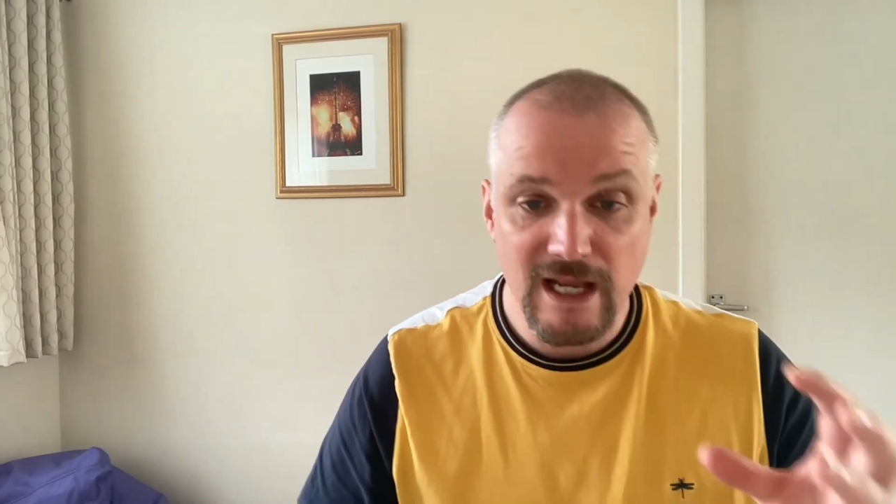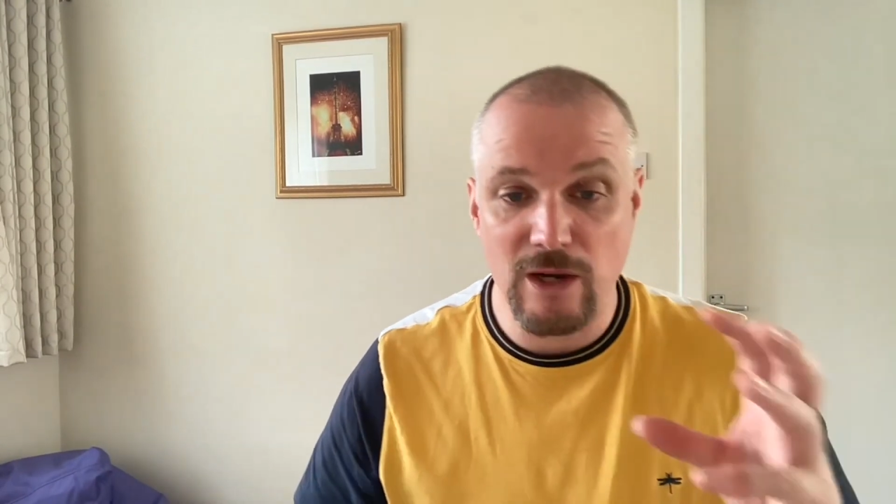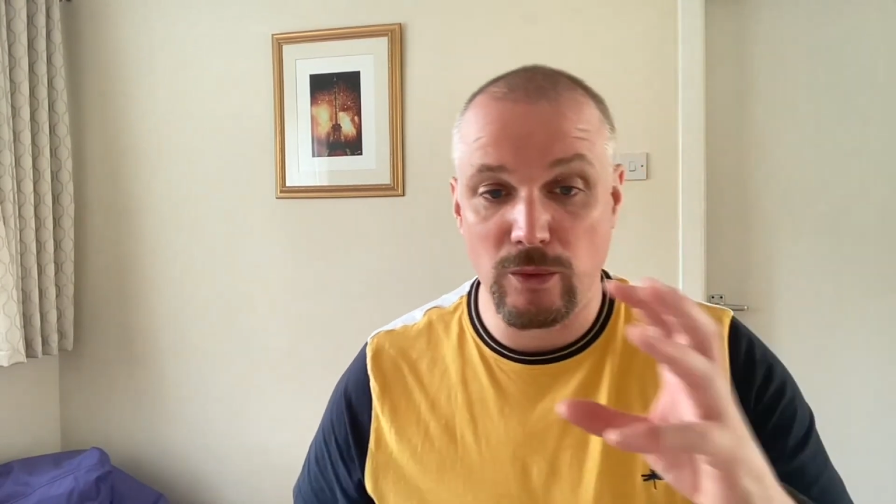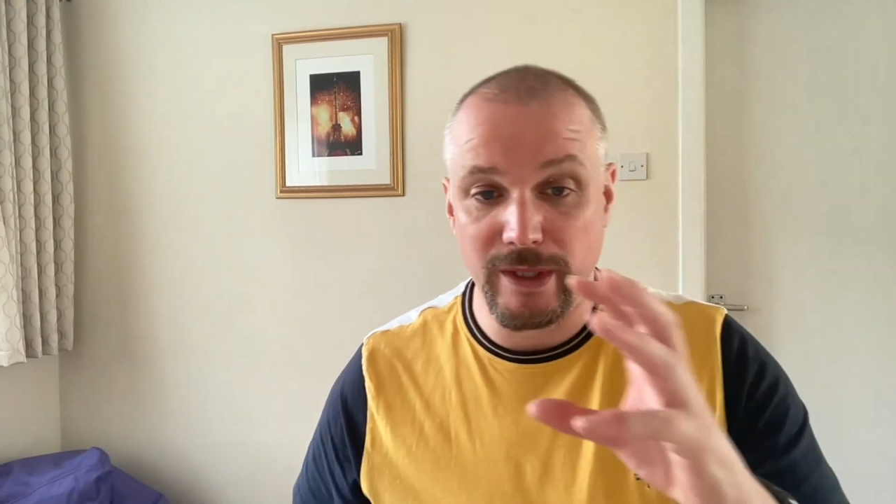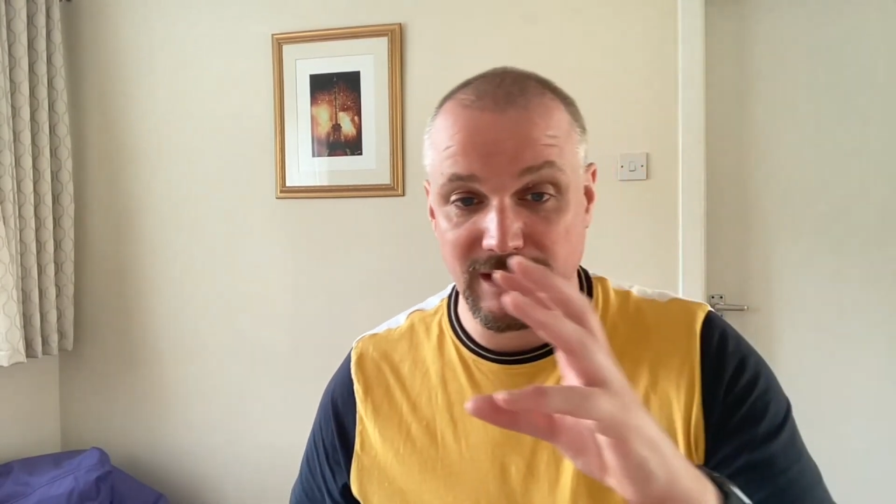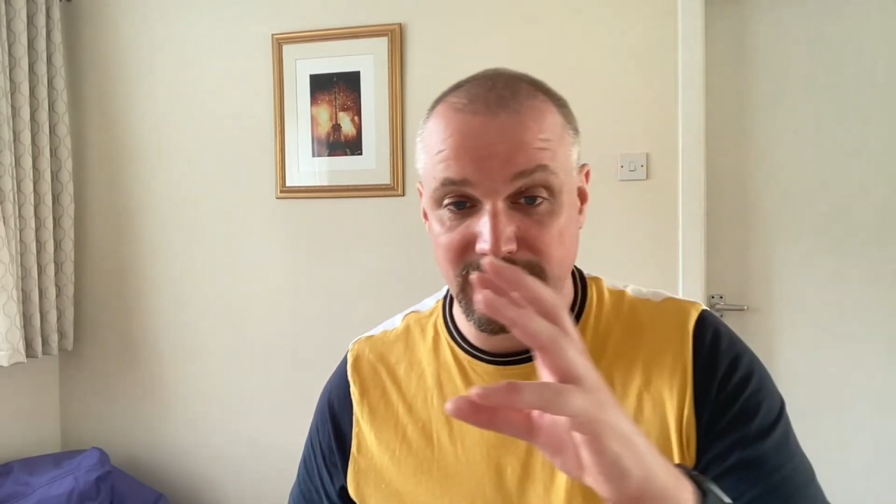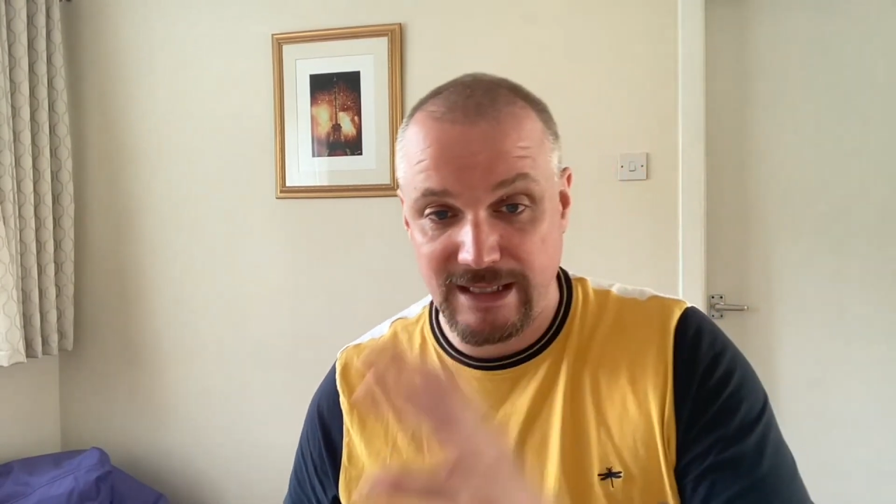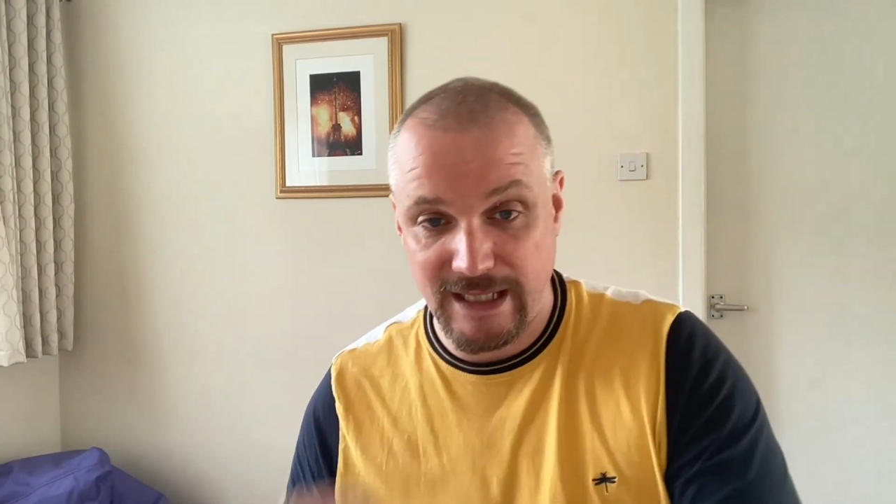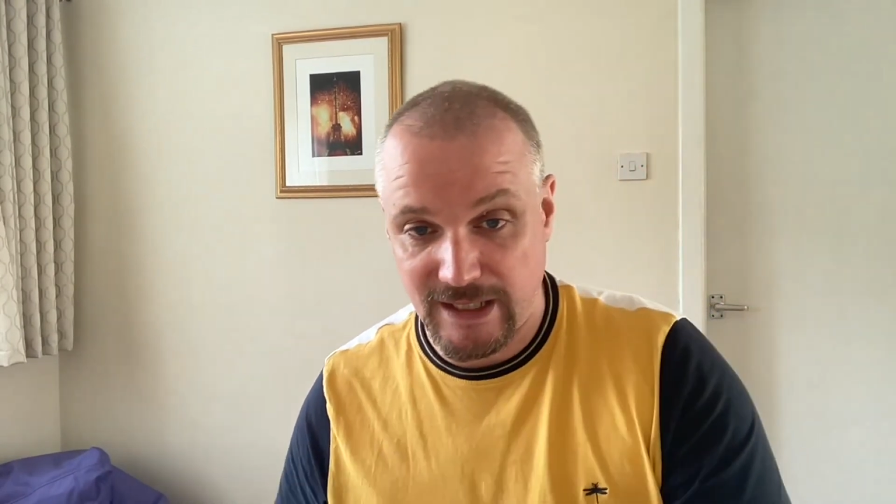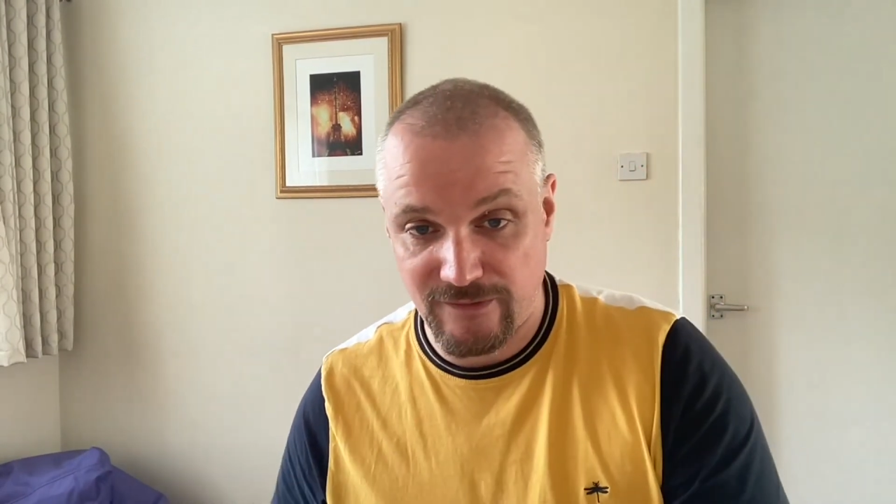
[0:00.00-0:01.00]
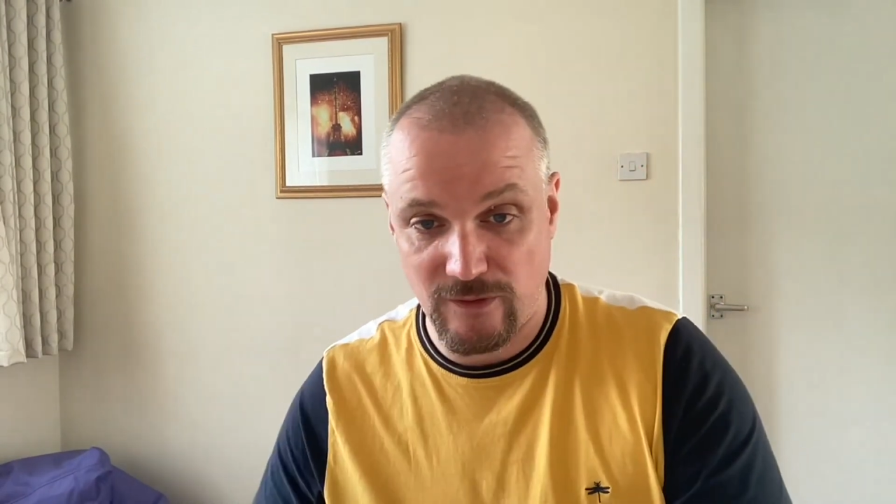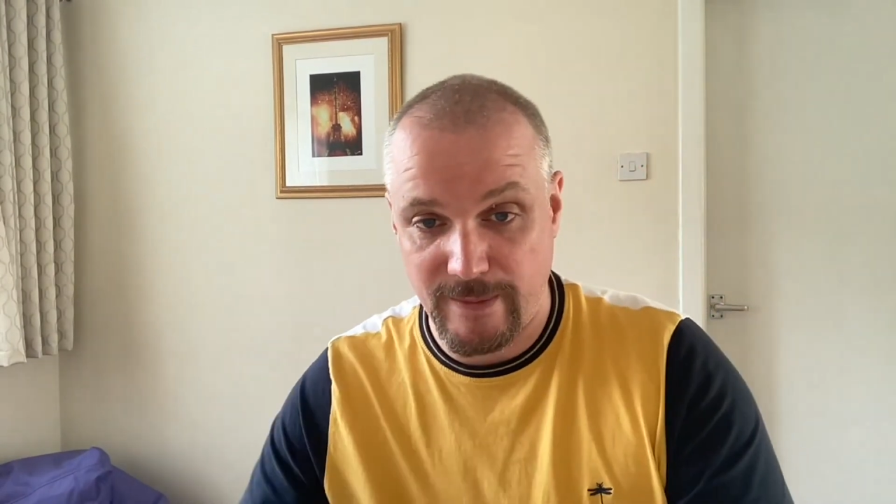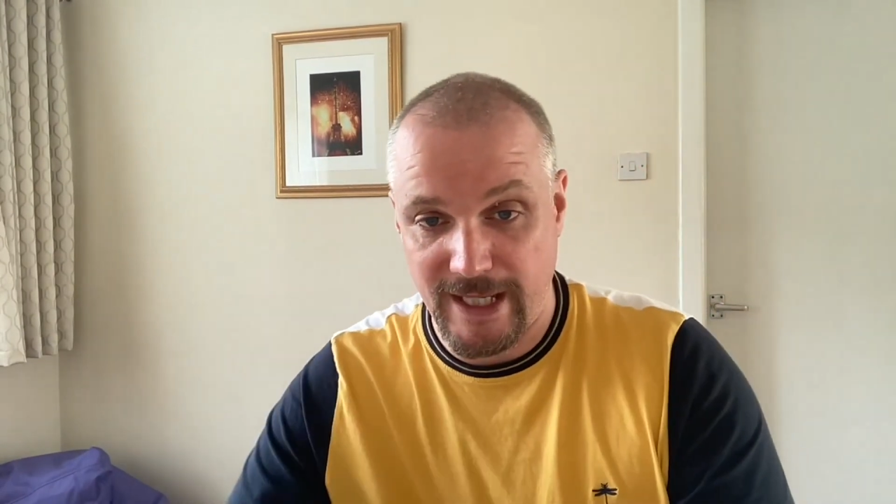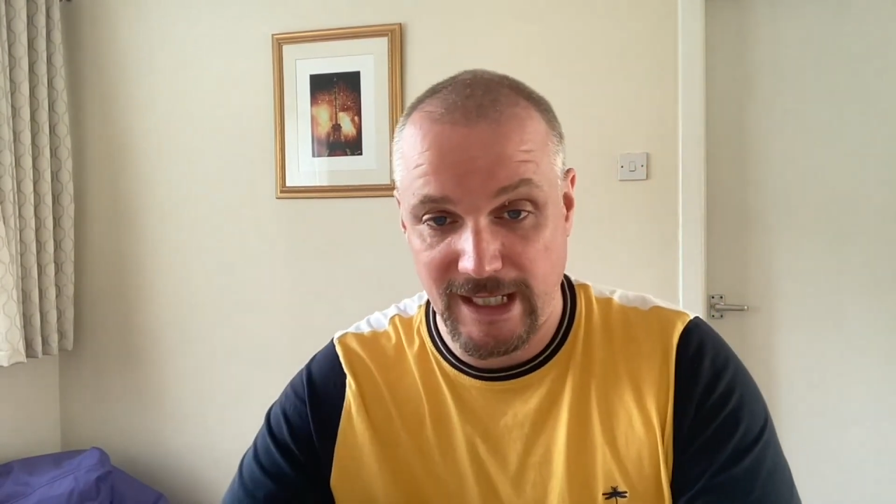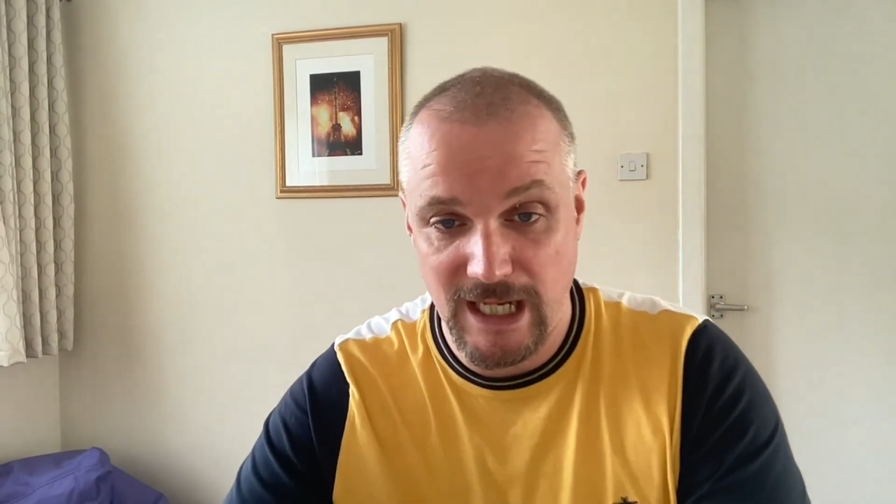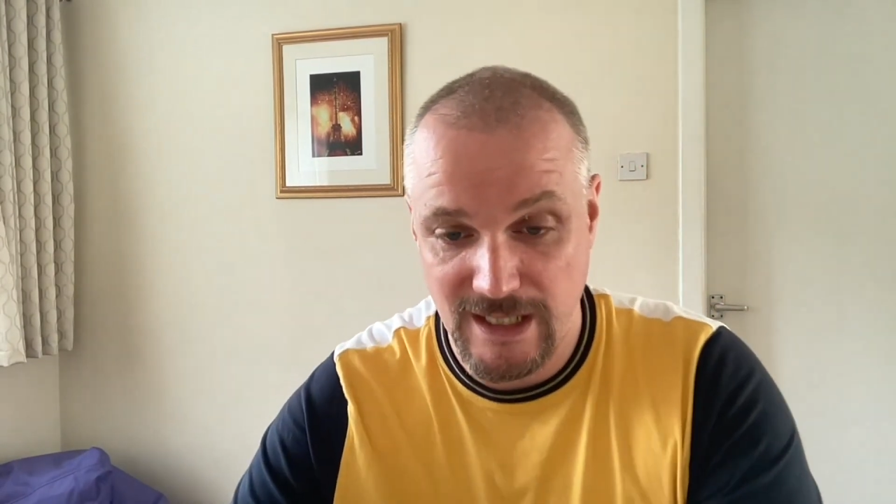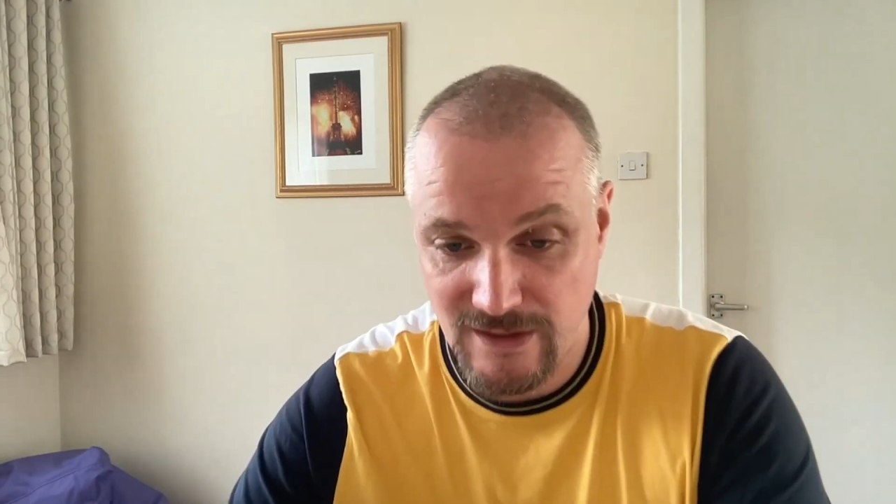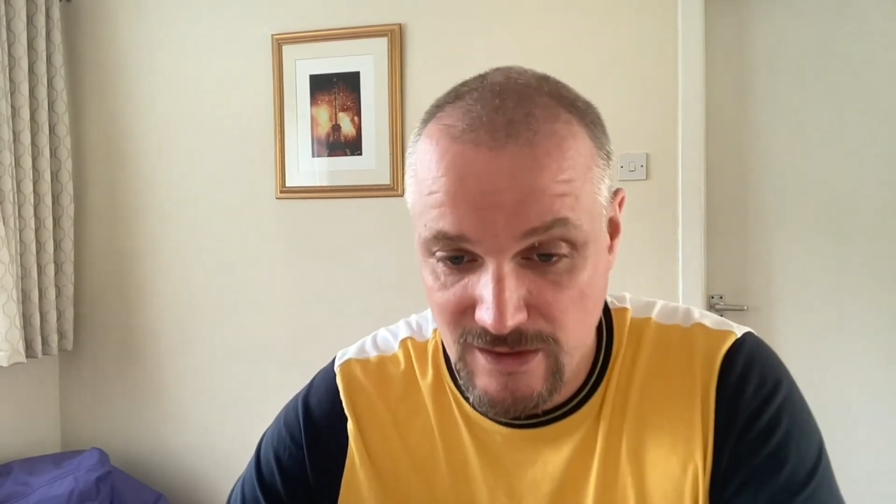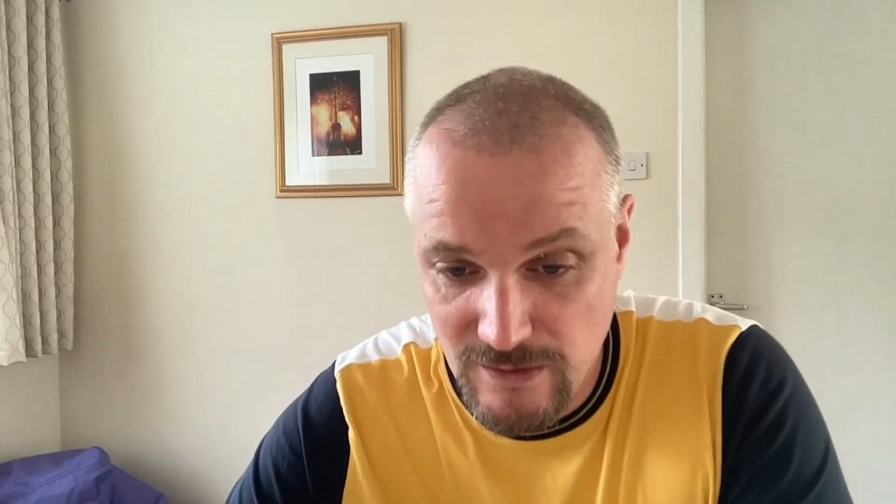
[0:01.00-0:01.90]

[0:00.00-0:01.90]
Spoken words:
and we'll take it from there, guys.